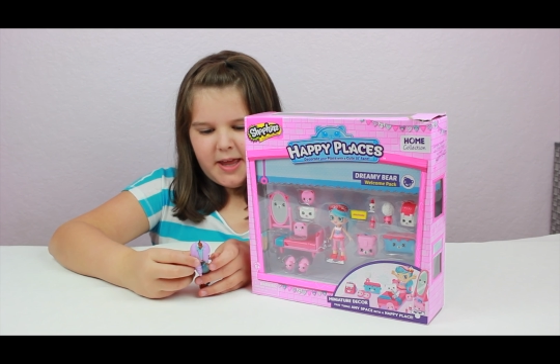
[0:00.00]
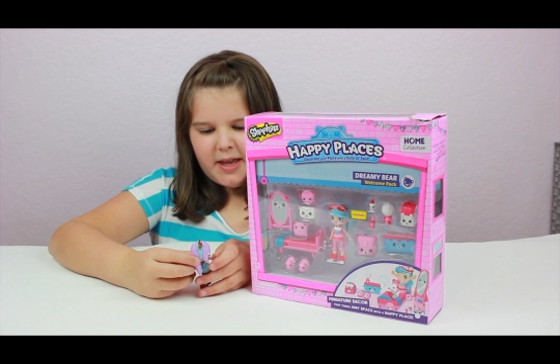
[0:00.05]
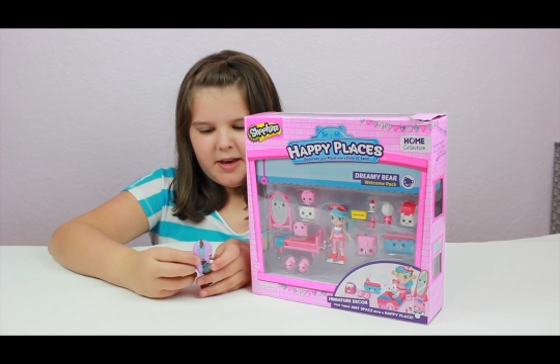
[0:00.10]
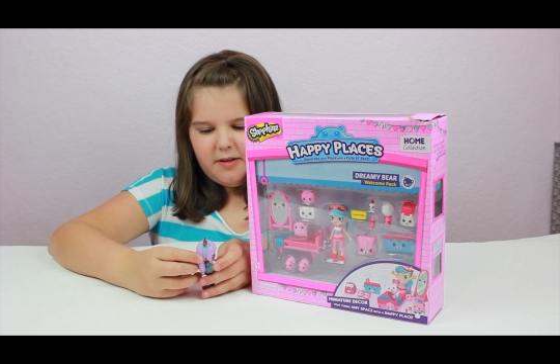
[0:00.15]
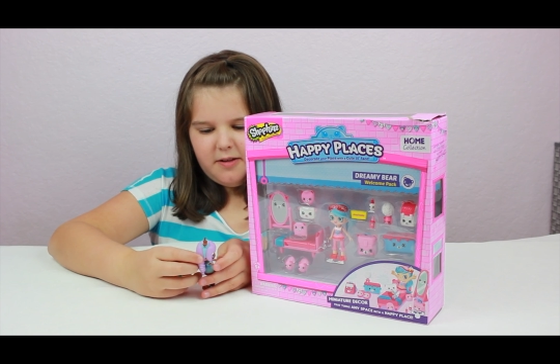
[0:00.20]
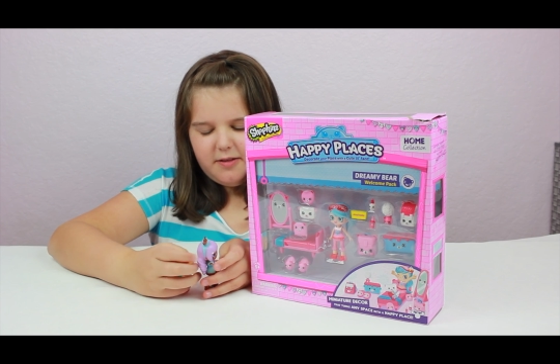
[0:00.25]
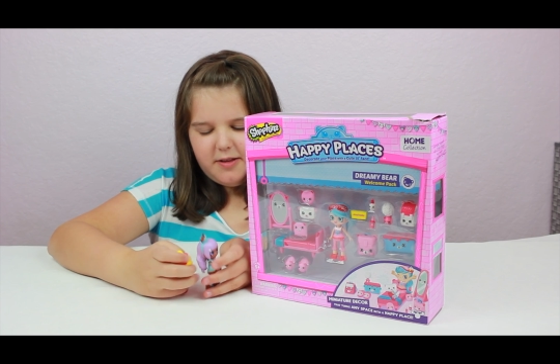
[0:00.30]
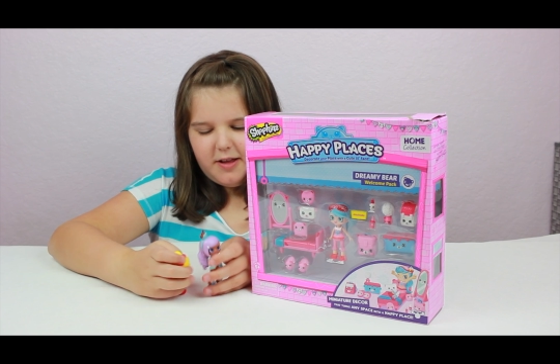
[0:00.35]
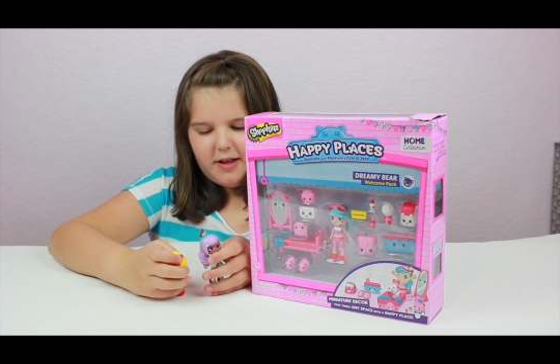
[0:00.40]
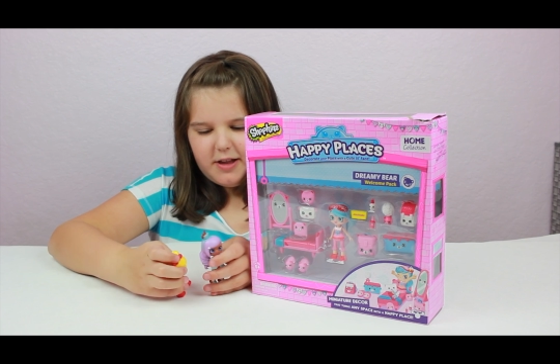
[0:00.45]

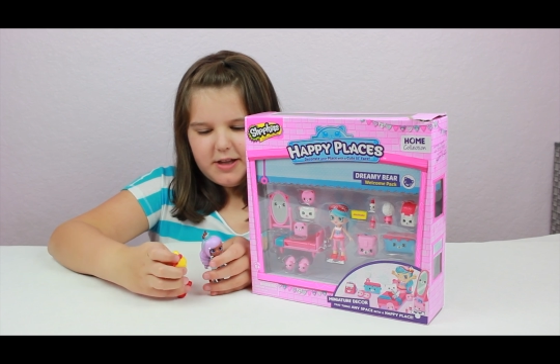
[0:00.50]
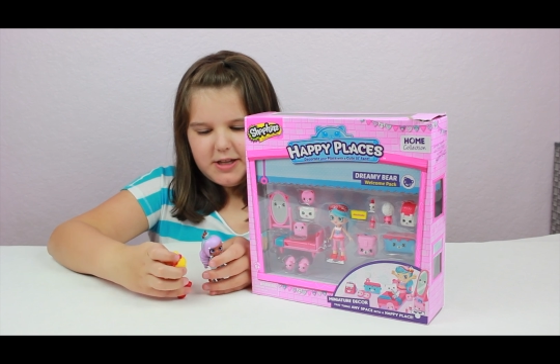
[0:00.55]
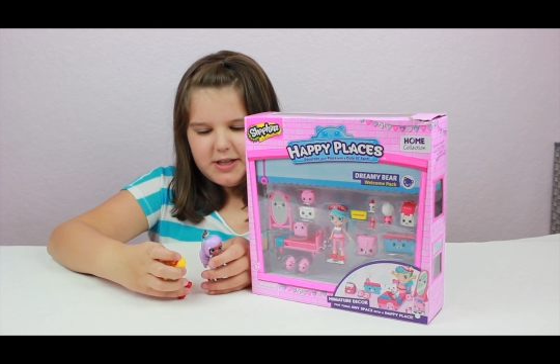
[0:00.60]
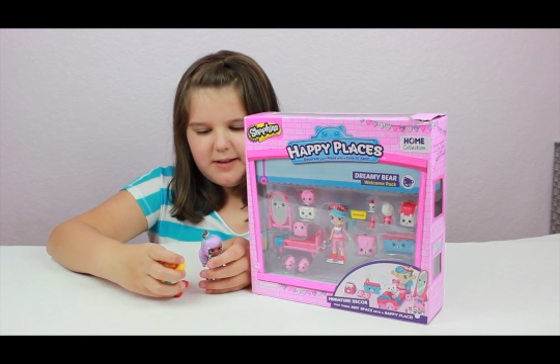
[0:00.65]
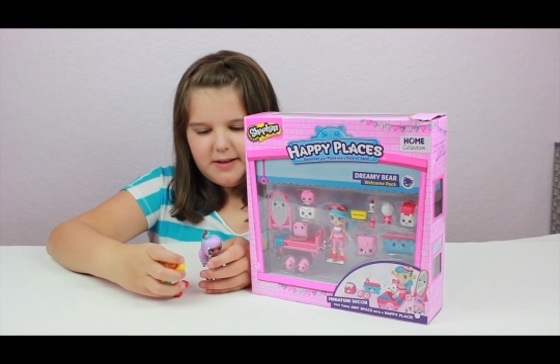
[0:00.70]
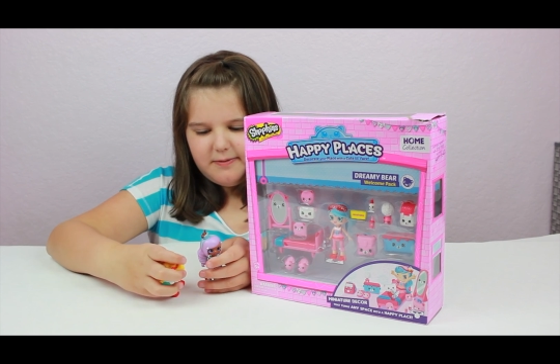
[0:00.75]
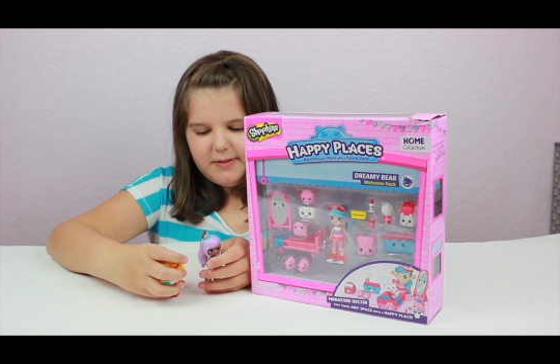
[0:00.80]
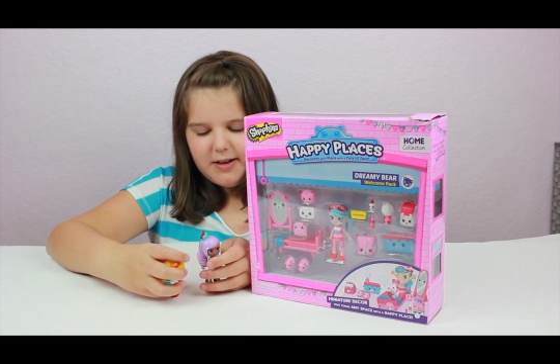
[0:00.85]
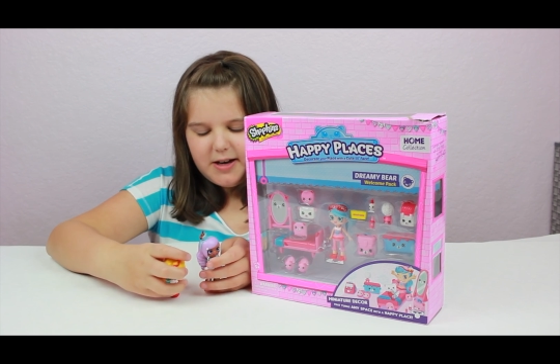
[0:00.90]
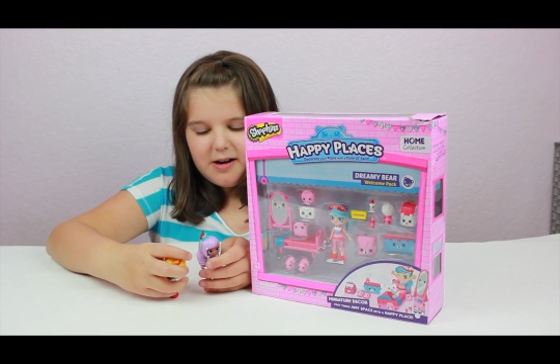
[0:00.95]
can you tell us,
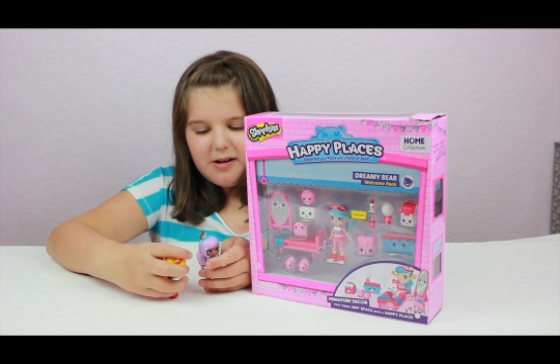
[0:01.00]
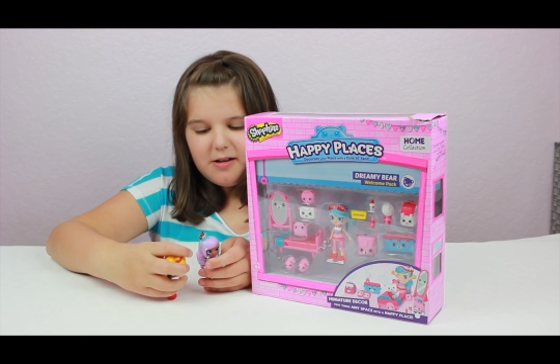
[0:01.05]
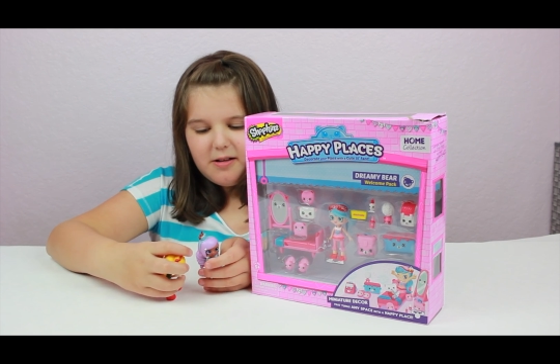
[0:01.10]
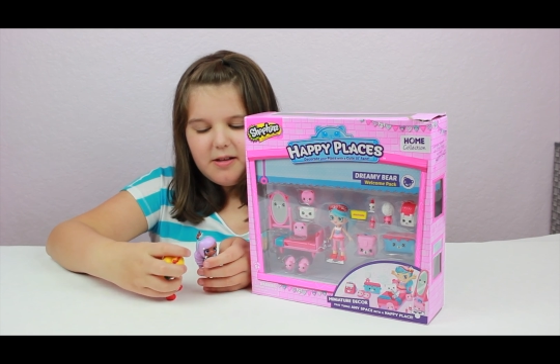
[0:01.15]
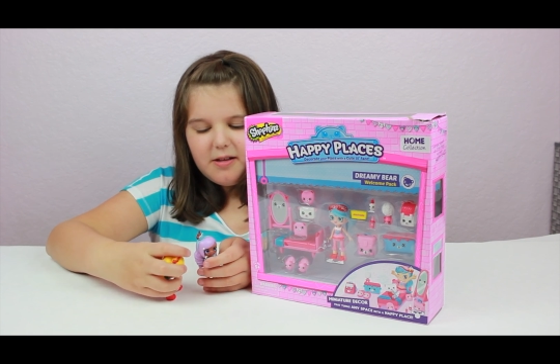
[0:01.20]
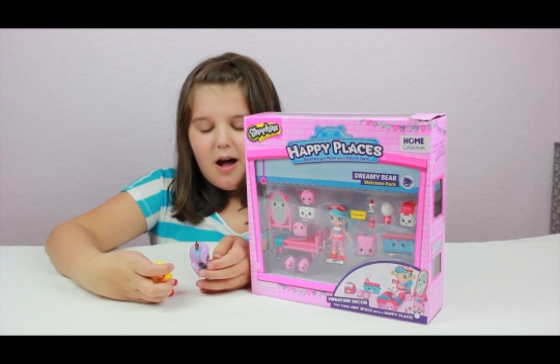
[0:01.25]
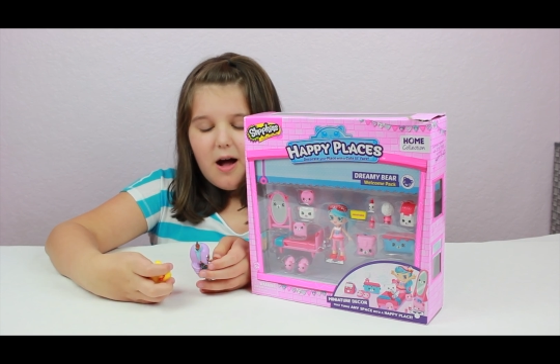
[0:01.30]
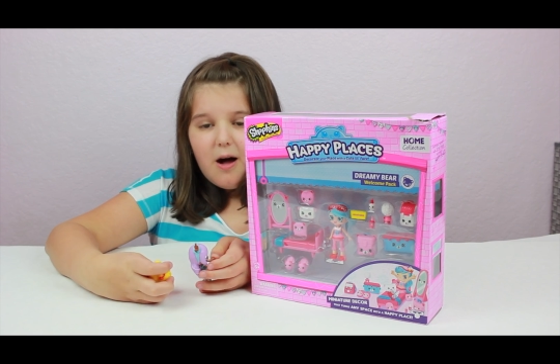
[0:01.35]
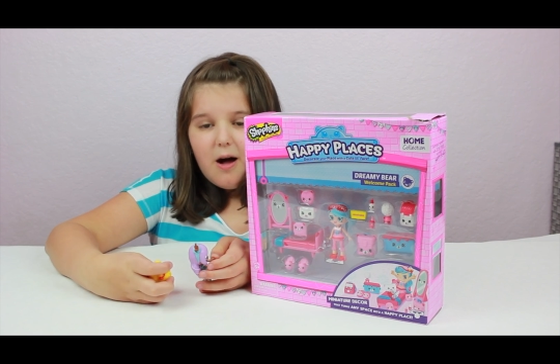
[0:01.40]
Nifty Girl?